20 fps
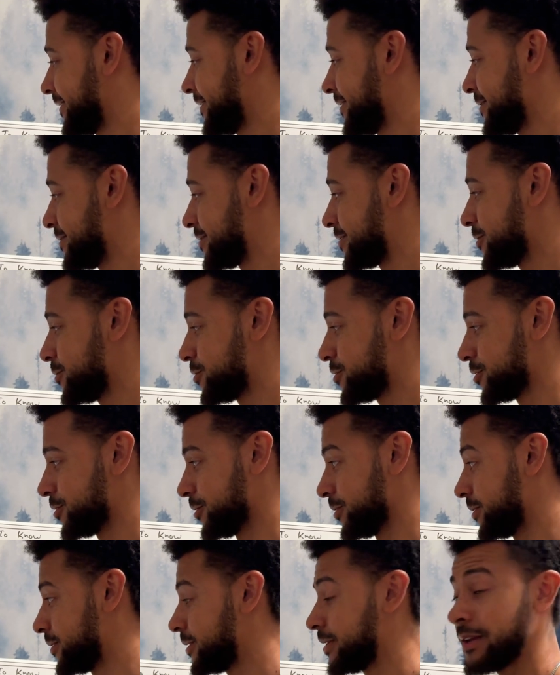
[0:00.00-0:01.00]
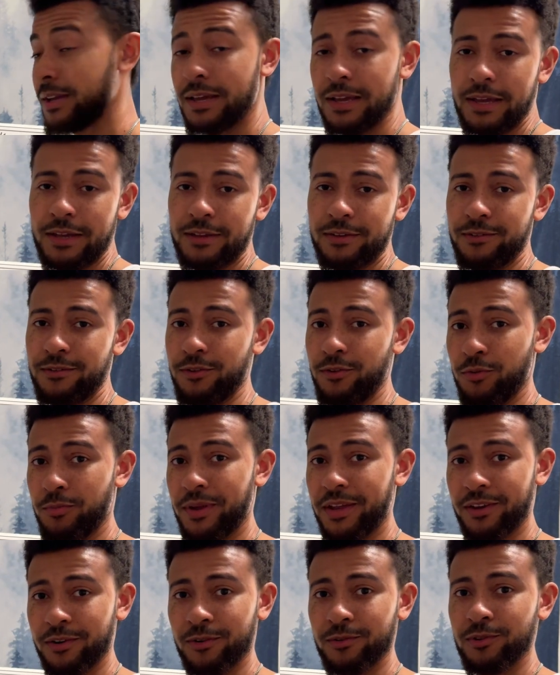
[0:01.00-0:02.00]
Social. Do you
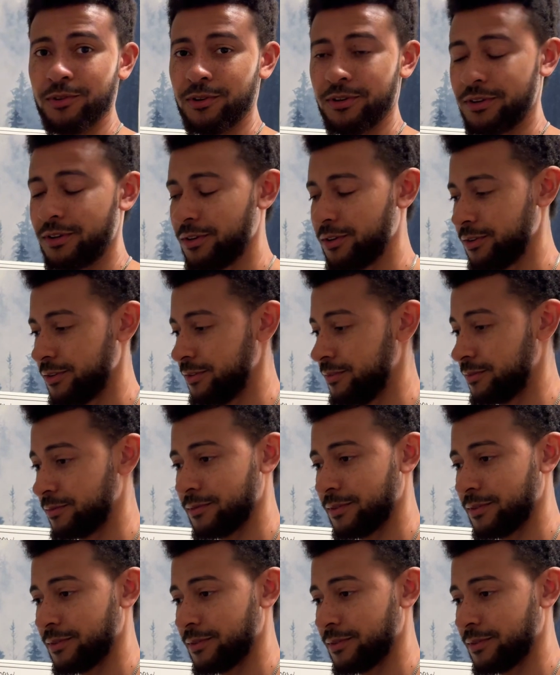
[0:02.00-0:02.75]
make her look good?